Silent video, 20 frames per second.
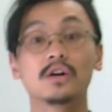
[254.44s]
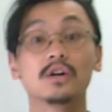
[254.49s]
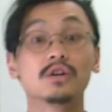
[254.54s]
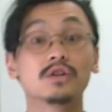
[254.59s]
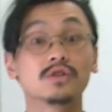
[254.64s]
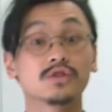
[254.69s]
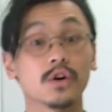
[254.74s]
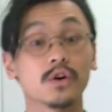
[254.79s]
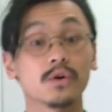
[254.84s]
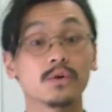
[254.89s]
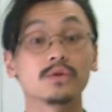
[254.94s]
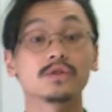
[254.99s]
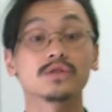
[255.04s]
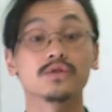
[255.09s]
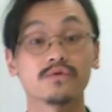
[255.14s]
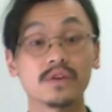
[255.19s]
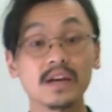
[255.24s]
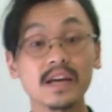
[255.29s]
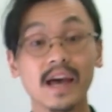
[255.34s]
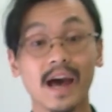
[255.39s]
So to
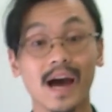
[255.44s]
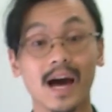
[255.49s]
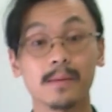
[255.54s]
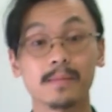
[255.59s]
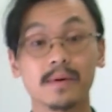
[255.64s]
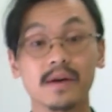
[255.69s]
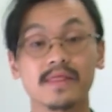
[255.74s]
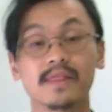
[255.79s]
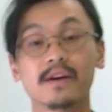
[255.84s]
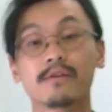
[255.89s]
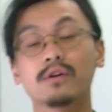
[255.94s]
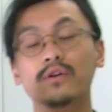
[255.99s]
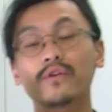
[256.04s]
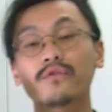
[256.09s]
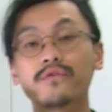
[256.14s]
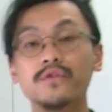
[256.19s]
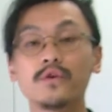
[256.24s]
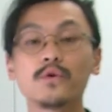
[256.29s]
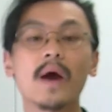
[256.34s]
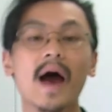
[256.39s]
recap, there are a
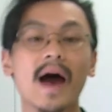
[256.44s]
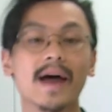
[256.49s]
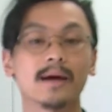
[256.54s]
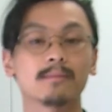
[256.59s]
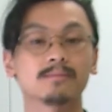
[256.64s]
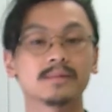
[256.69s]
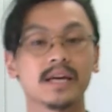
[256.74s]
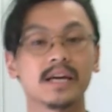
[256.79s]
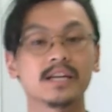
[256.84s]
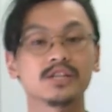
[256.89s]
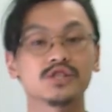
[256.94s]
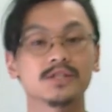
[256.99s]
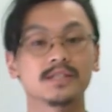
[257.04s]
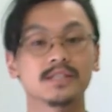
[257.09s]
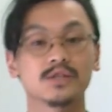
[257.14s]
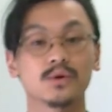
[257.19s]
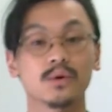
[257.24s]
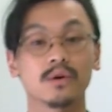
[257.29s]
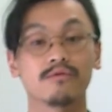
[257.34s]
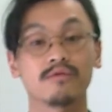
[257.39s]
few adaptations
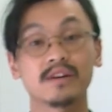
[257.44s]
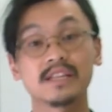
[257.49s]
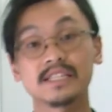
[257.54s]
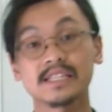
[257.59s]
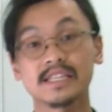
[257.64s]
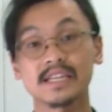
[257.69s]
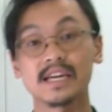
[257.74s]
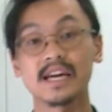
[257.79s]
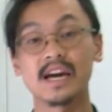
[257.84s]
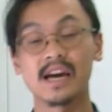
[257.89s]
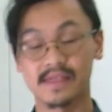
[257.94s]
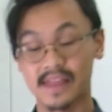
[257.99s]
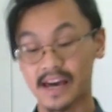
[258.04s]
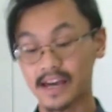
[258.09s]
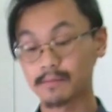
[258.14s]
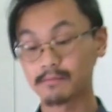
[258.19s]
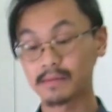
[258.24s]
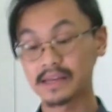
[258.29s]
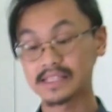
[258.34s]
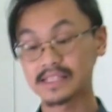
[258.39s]
to aridity that
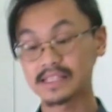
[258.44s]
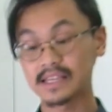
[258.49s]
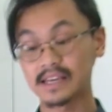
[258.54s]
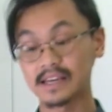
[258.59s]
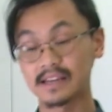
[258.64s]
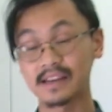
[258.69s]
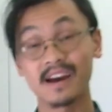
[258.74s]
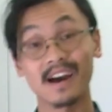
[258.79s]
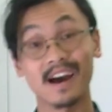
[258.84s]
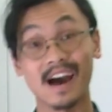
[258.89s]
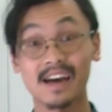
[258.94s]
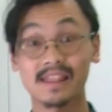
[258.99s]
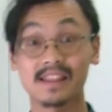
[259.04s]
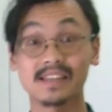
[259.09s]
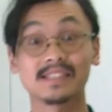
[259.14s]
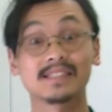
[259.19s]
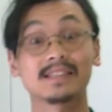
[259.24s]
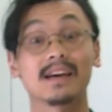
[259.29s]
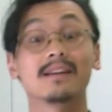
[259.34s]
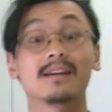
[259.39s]
can be seen at the
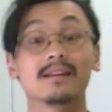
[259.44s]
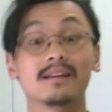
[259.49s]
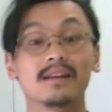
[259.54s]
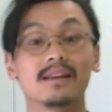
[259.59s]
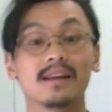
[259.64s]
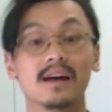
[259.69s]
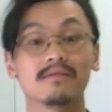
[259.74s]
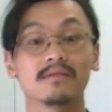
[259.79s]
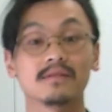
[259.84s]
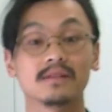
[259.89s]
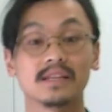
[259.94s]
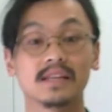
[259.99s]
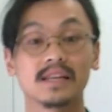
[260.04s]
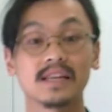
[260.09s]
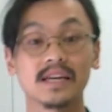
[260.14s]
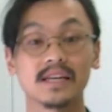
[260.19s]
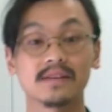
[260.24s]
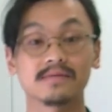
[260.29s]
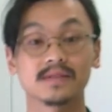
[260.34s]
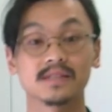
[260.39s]
cellular level in
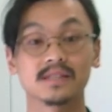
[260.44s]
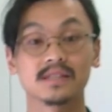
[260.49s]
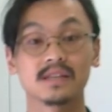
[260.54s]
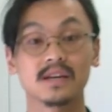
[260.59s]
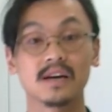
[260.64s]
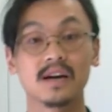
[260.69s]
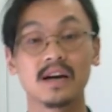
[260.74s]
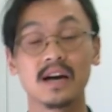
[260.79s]
leaves.